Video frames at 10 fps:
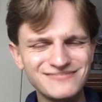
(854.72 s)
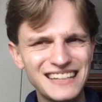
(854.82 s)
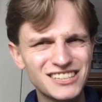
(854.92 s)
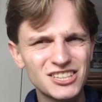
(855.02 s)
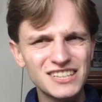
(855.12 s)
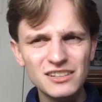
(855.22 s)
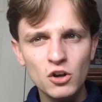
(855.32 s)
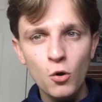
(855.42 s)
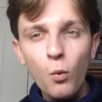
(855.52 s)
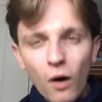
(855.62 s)
It just didn't
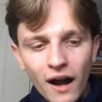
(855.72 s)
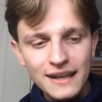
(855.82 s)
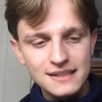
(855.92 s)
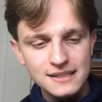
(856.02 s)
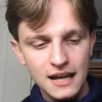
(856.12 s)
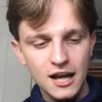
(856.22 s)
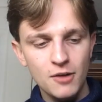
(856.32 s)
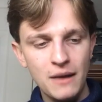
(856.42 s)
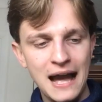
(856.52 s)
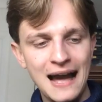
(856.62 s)
quite
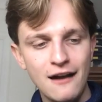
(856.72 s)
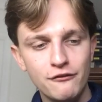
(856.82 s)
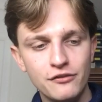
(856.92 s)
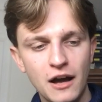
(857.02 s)
have.